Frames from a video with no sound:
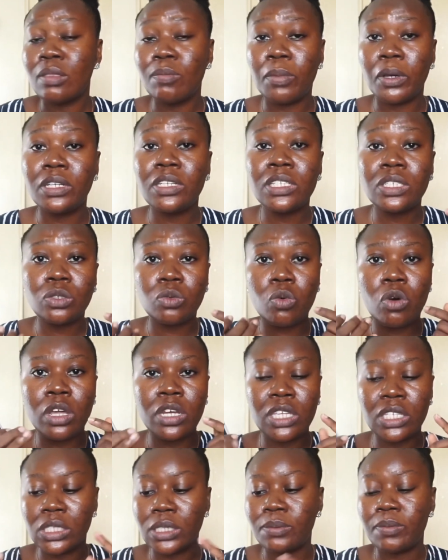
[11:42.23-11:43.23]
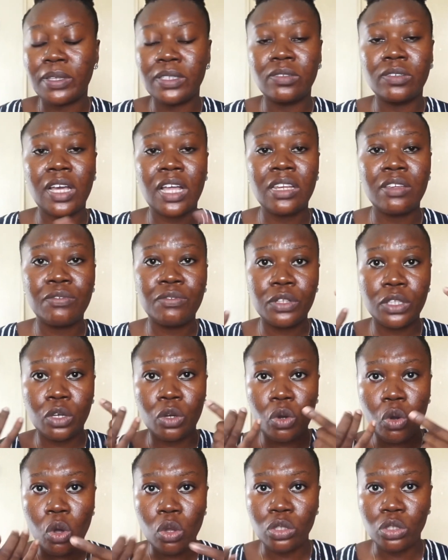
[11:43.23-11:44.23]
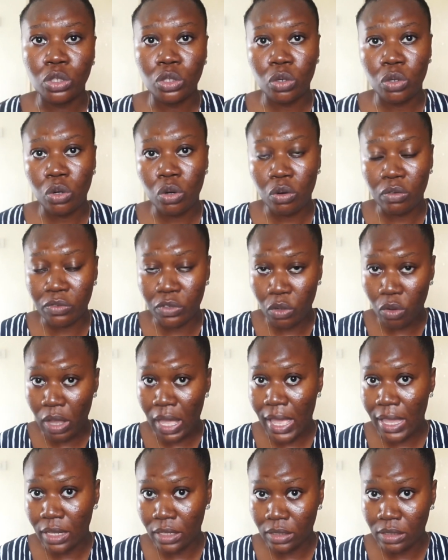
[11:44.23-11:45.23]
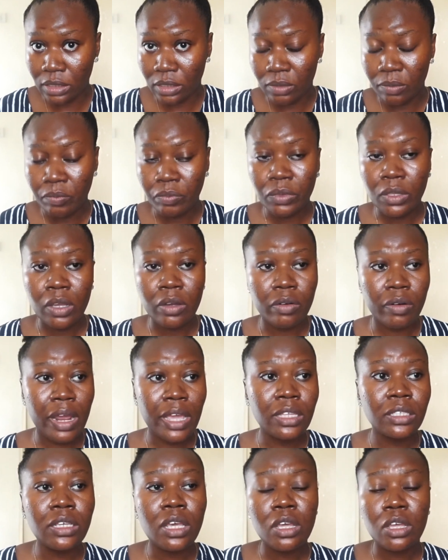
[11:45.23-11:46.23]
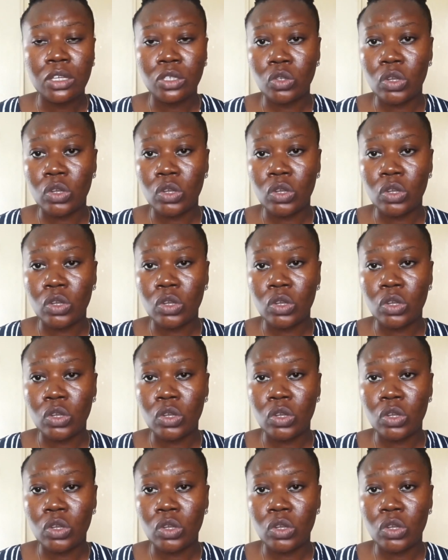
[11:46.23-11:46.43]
but this one is specifically for the contour of your eyes, right?